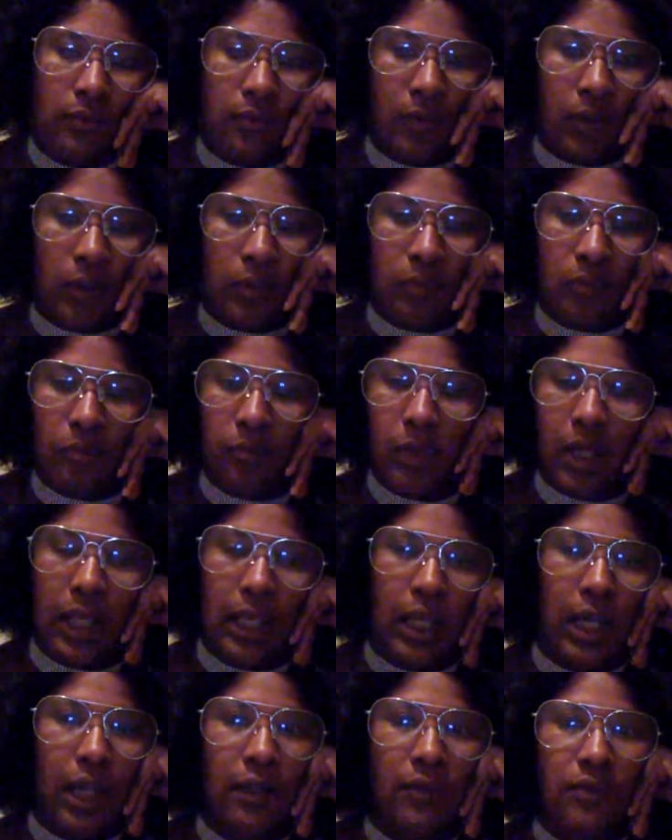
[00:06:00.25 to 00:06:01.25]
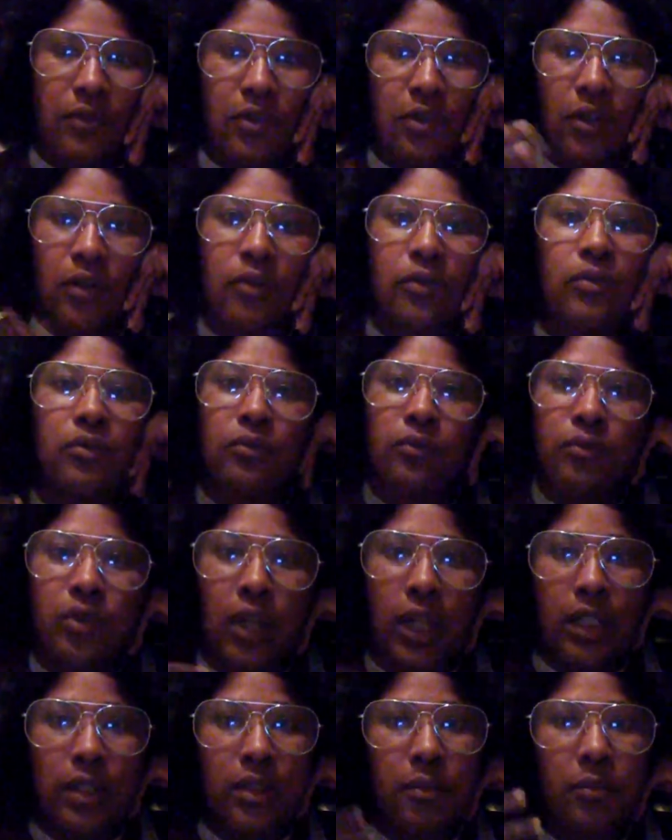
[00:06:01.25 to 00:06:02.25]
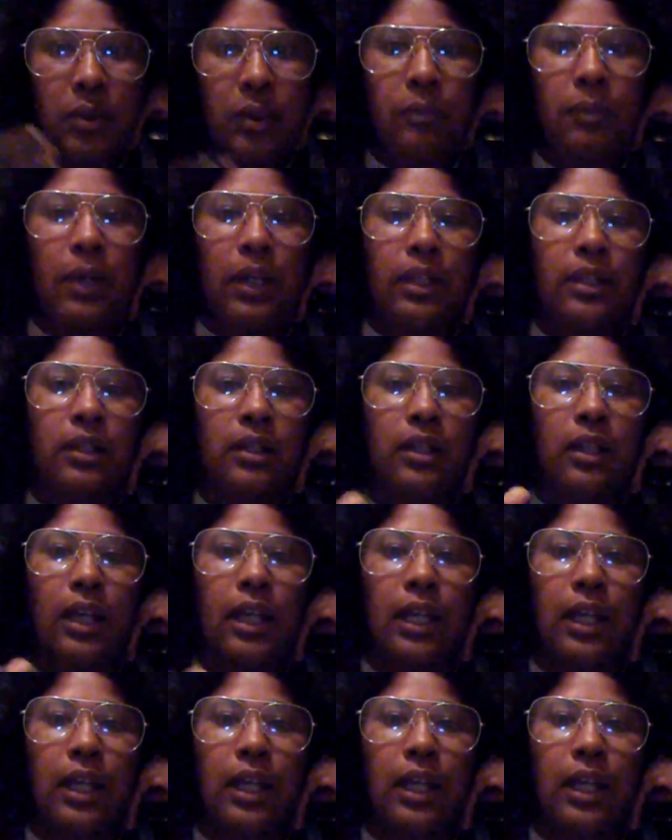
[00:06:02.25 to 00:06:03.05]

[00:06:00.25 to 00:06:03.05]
when my life tried to be better,